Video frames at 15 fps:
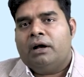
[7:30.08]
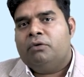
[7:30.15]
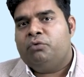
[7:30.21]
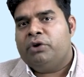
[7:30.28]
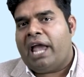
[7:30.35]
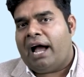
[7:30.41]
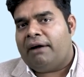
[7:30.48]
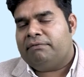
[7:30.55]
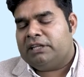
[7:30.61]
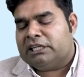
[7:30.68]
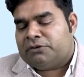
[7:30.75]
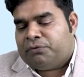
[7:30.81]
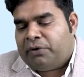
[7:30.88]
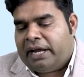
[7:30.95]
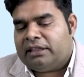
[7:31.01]
we have
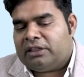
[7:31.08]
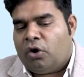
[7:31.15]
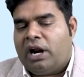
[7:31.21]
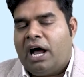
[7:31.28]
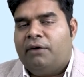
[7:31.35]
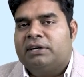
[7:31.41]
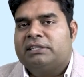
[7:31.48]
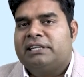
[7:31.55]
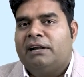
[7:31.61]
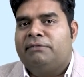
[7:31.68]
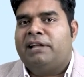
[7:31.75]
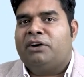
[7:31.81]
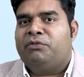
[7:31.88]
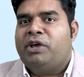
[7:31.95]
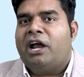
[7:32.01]
this faith on
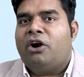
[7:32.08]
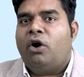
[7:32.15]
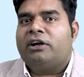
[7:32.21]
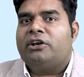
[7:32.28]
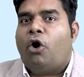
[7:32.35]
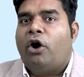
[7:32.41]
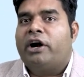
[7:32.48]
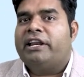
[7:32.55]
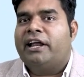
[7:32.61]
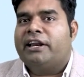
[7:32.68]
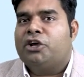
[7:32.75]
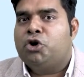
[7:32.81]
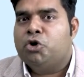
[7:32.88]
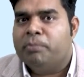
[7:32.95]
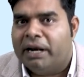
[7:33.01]
ourselves that we are not
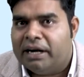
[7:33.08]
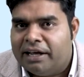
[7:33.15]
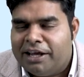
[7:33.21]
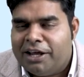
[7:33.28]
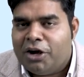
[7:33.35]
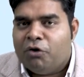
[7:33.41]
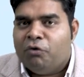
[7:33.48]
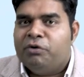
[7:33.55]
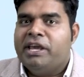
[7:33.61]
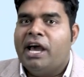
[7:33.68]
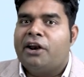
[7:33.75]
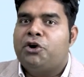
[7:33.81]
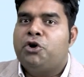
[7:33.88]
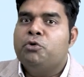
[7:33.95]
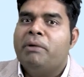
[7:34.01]
ordinary human. We
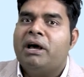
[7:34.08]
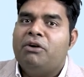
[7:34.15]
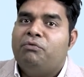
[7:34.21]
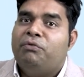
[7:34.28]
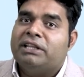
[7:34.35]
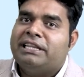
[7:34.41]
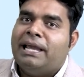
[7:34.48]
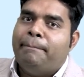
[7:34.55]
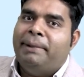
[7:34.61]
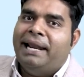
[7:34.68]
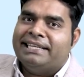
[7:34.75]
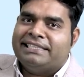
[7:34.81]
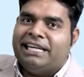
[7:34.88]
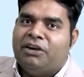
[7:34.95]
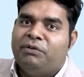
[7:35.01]
are human with a
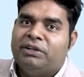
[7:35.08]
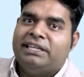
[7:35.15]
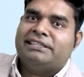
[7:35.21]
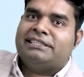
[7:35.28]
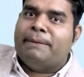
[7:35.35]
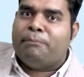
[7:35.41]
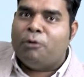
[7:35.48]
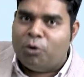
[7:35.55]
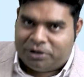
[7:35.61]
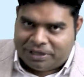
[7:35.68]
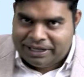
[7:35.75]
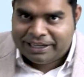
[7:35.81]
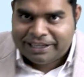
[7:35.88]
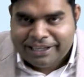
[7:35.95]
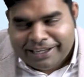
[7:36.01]
blessing, with a
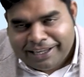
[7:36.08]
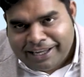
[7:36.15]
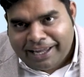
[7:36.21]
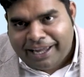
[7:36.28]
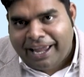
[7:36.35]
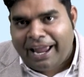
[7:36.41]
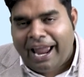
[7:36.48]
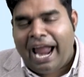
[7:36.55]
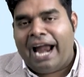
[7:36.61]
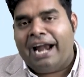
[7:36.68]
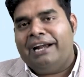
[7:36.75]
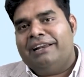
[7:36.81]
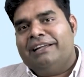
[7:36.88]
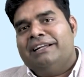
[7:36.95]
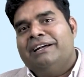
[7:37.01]
support.
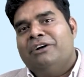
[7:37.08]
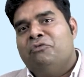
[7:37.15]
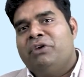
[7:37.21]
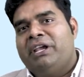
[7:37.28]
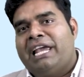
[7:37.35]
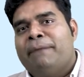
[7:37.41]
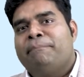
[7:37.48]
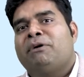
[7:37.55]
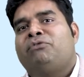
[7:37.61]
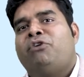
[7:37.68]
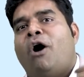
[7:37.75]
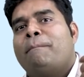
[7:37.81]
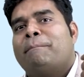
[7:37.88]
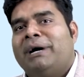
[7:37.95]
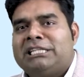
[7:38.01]
And we can
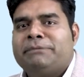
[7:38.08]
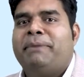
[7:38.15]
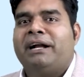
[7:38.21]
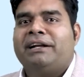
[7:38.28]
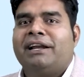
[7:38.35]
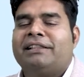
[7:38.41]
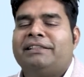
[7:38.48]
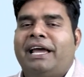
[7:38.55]
perform much better